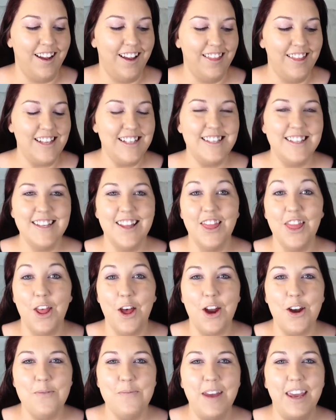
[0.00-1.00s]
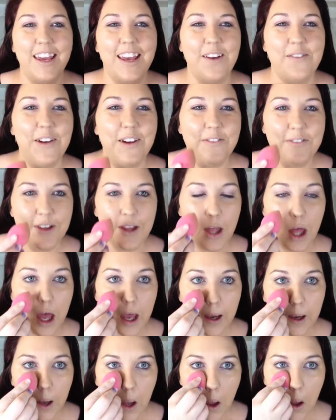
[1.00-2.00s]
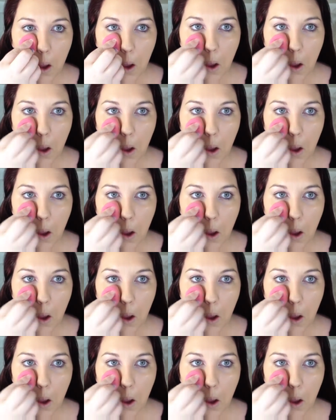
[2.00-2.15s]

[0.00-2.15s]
This is a lot of makeup, I feel like.